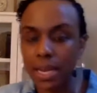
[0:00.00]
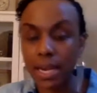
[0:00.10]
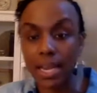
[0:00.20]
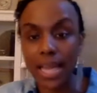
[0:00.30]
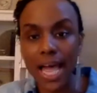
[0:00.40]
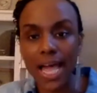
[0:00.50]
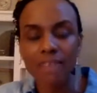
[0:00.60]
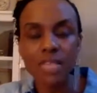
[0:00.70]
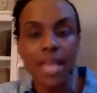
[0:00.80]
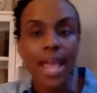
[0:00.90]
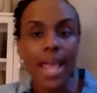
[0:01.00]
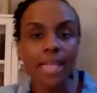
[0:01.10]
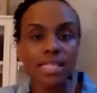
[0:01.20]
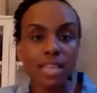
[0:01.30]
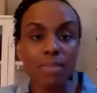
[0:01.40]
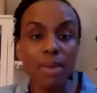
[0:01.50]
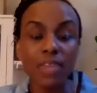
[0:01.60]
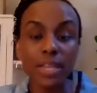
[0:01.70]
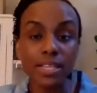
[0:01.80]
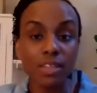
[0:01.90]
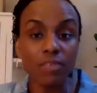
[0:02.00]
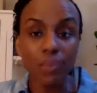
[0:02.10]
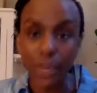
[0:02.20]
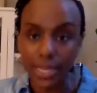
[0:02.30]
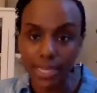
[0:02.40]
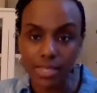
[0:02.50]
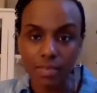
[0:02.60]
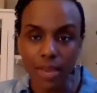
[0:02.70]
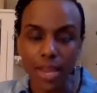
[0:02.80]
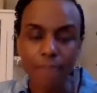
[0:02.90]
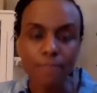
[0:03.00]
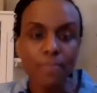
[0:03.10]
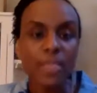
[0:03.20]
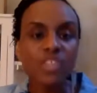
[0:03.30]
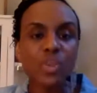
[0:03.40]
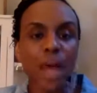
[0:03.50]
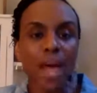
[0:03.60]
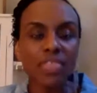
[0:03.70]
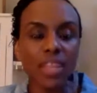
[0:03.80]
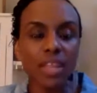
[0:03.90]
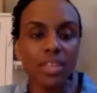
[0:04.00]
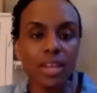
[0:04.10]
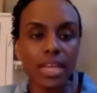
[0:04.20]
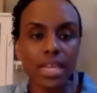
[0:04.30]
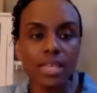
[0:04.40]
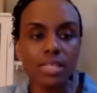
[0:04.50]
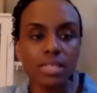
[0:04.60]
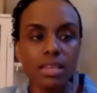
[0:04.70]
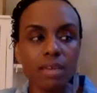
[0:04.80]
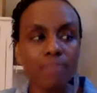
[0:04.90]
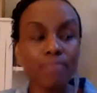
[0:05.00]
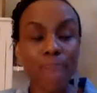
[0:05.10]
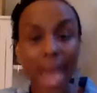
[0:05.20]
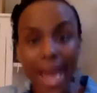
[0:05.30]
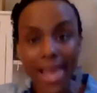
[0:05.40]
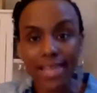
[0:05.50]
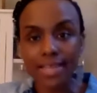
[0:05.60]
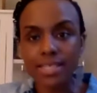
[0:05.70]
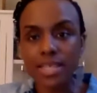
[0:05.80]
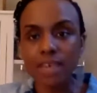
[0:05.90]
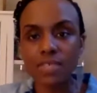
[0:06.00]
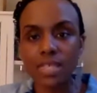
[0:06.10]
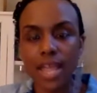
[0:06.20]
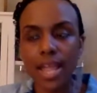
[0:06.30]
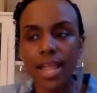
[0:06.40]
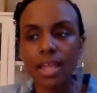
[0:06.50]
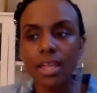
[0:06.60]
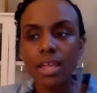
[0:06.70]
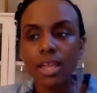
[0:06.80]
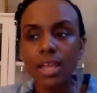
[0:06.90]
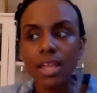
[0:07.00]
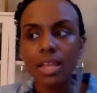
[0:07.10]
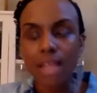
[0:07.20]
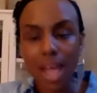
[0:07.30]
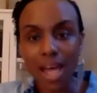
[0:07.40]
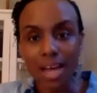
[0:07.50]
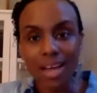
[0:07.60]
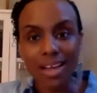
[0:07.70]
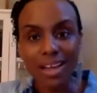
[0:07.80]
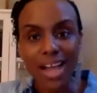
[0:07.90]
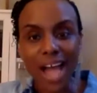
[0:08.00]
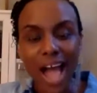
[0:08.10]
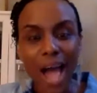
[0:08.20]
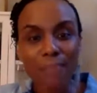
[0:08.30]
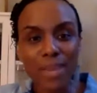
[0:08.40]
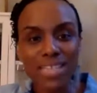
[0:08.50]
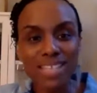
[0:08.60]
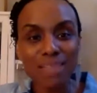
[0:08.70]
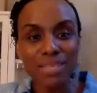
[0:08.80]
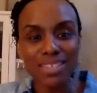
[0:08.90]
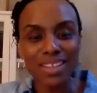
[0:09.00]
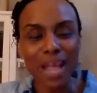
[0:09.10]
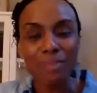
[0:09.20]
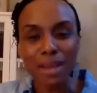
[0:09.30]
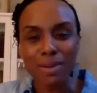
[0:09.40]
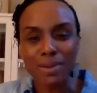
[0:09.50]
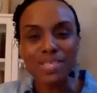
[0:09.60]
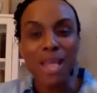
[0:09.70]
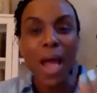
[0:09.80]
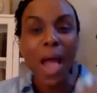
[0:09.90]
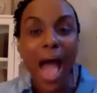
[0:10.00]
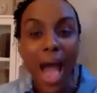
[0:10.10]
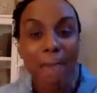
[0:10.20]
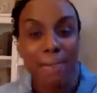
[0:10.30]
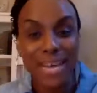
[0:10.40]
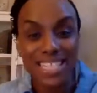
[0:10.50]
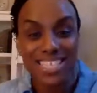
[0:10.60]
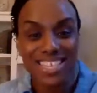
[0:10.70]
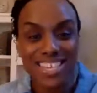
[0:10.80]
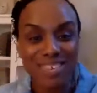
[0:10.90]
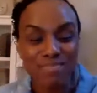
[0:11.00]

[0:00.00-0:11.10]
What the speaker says: in our lives, and some of it is avoidance, right? So I think there is the balance of saying, nah, I'm not gonna curse. I busted.